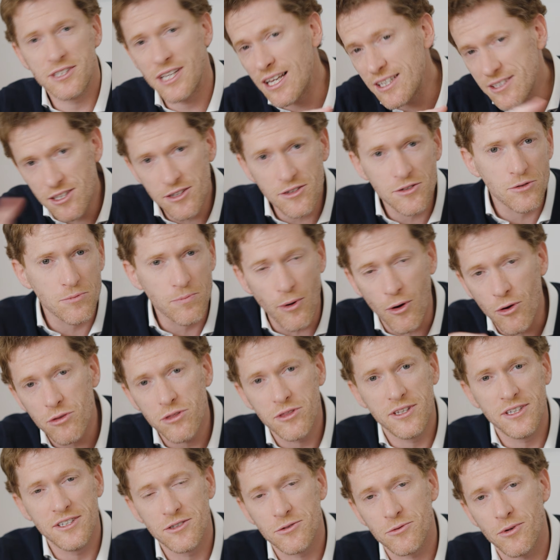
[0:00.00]
the answer to
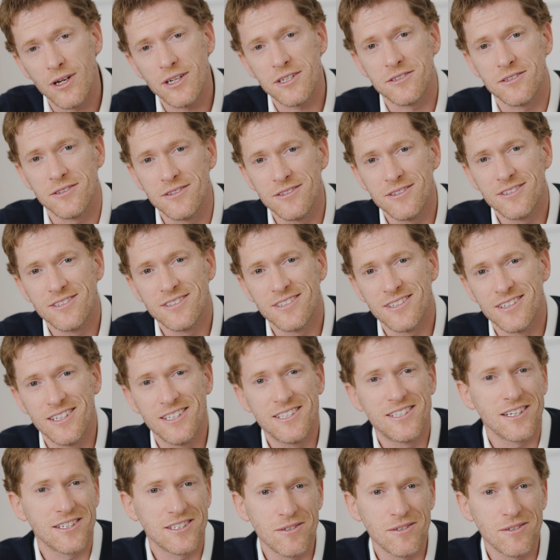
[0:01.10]
both these questions is a